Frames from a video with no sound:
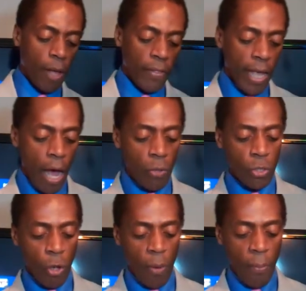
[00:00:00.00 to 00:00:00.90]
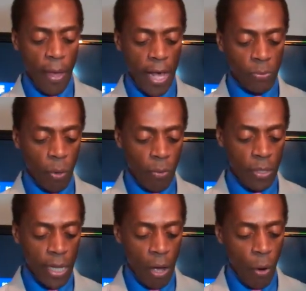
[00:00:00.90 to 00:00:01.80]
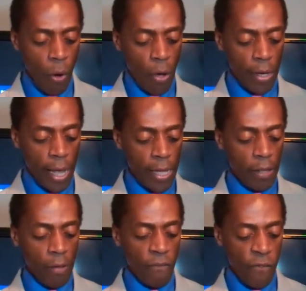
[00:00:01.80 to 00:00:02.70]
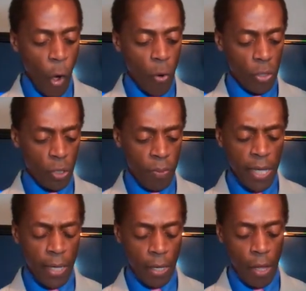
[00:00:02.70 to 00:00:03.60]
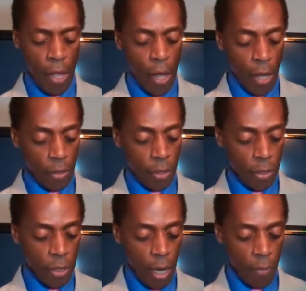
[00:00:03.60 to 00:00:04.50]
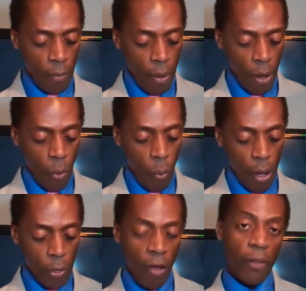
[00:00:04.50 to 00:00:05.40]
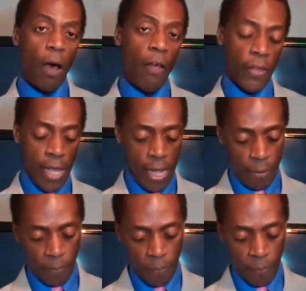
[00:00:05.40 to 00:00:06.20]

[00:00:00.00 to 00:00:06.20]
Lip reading: the guy who stole my passport was now on a phone speaking to someone on the other end.